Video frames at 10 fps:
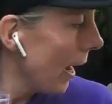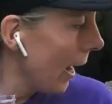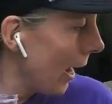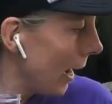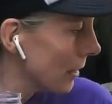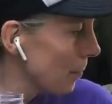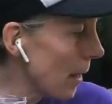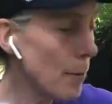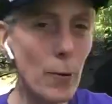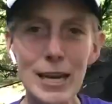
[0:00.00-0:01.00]
And
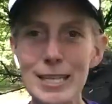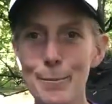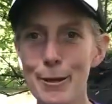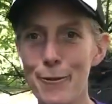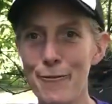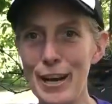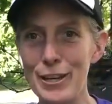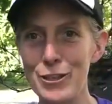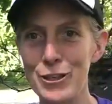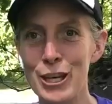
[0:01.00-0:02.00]
maybe we need some little fish.
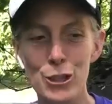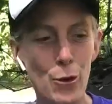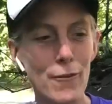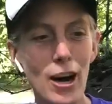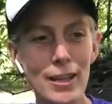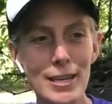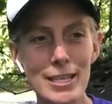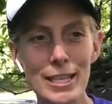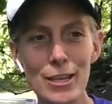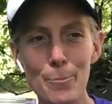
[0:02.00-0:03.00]
So I've got
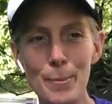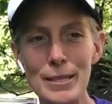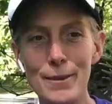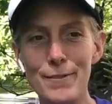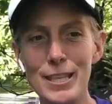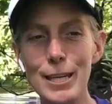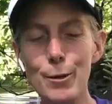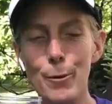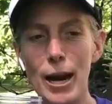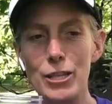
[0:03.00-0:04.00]
this little piece of
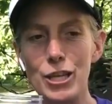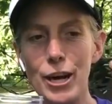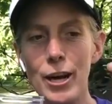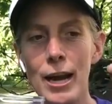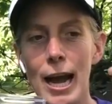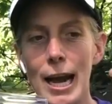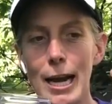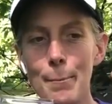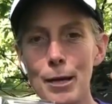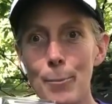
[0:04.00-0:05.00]
cedar branch here, and
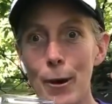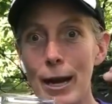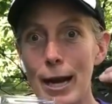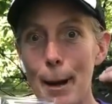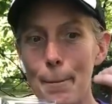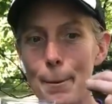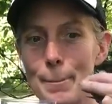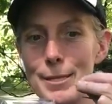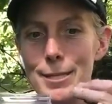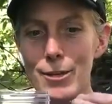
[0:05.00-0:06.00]
I'm going to break a couple of
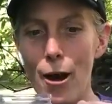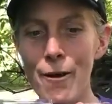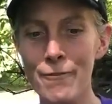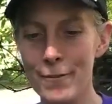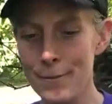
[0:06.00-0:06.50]
pieces off.